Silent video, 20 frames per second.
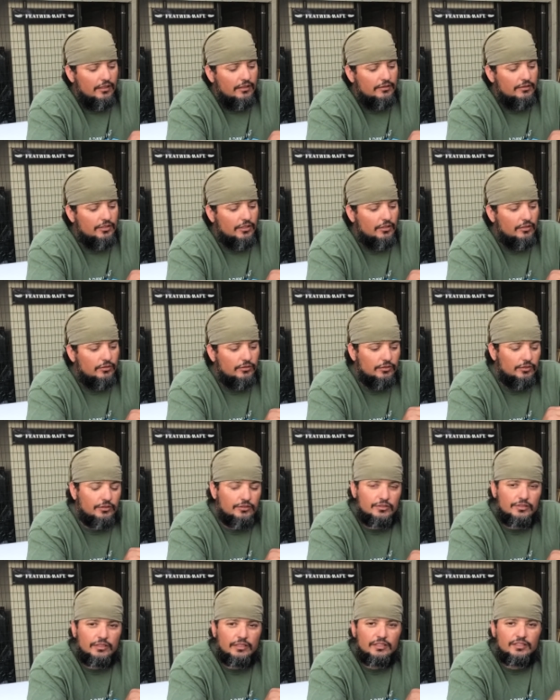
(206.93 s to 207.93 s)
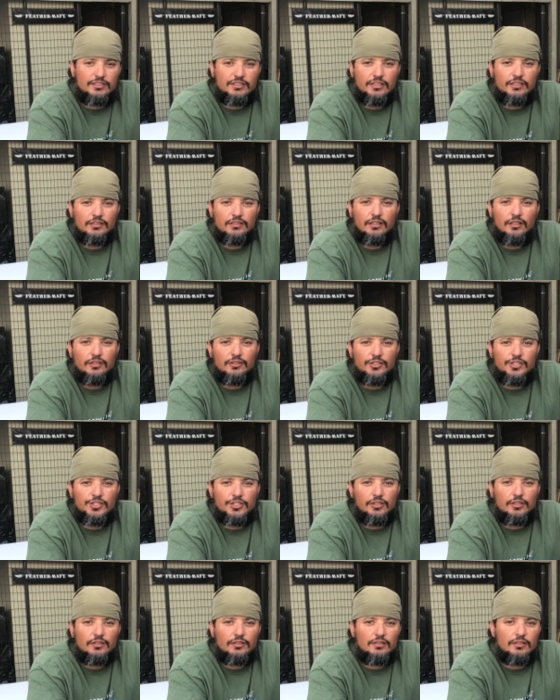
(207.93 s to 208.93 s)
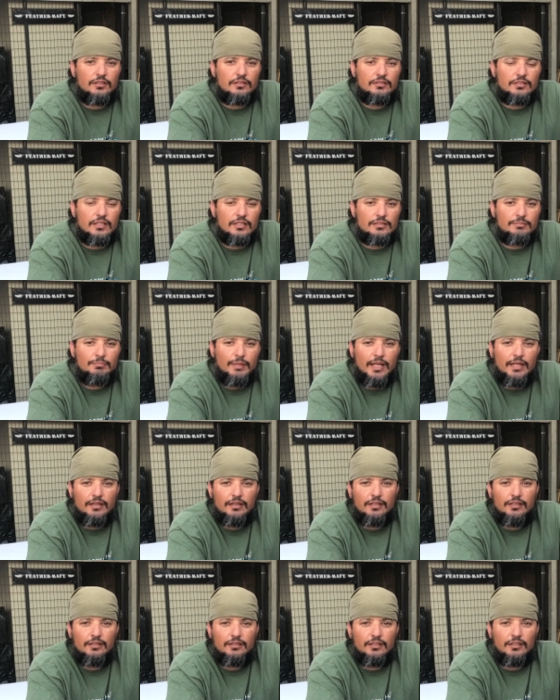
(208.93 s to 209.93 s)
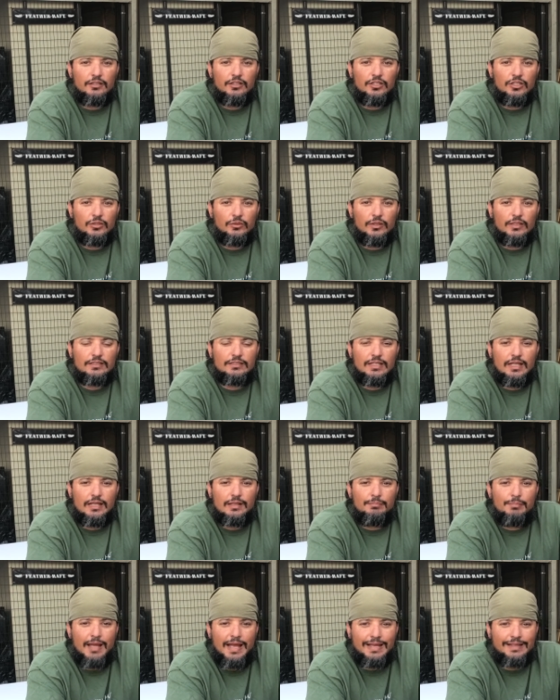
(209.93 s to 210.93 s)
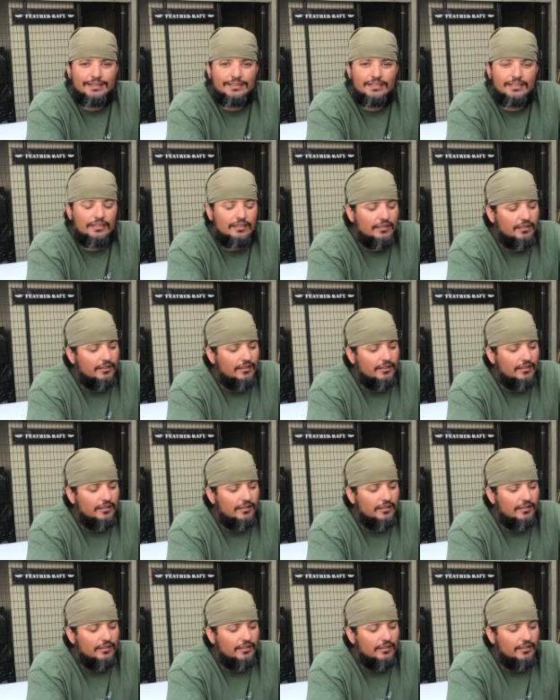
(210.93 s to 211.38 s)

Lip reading: So you'll see a seal on the shirt. It says made in the USA, patented.